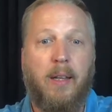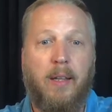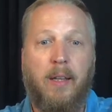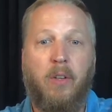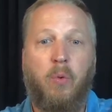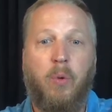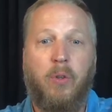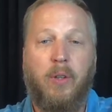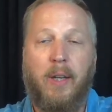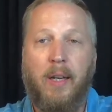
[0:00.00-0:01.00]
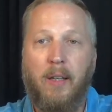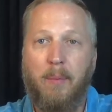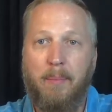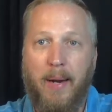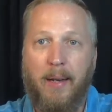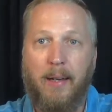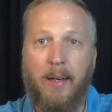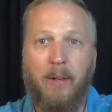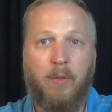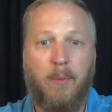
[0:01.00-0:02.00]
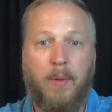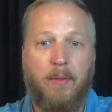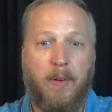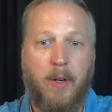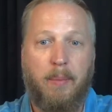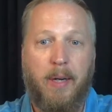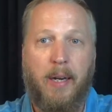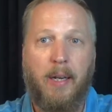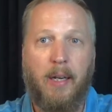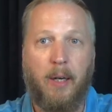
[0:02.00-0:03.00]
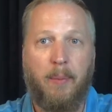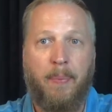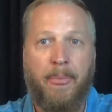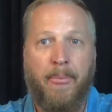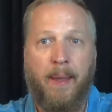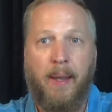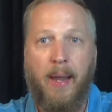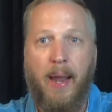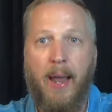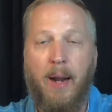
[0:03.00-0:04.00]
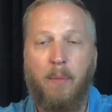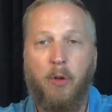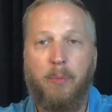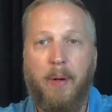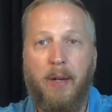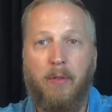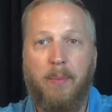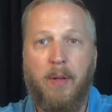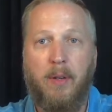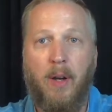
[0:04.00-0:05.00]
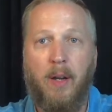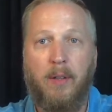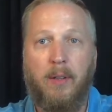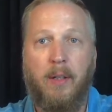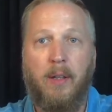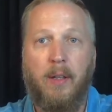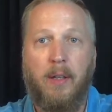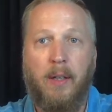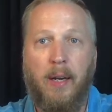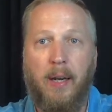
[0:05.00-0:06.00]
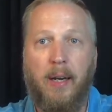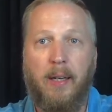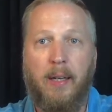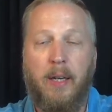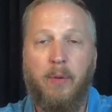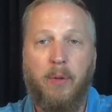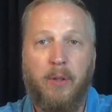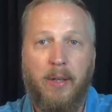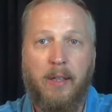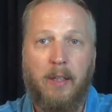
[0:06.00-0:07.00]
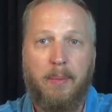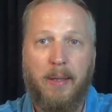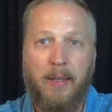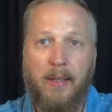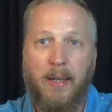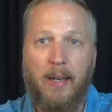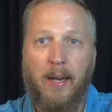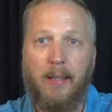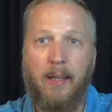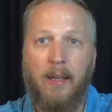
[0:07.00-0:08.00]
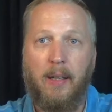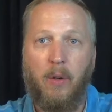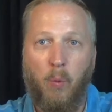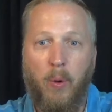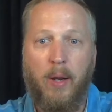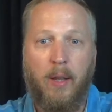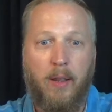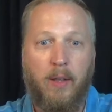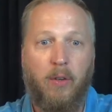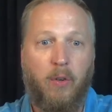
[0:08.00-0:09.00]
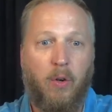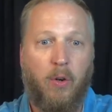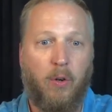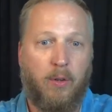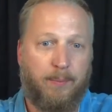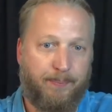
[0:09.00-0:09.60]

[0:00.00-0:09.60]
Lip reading: This was the kingdom mandate from the very beginning. Adam was made from the dust, and he was intimately connected with this earth.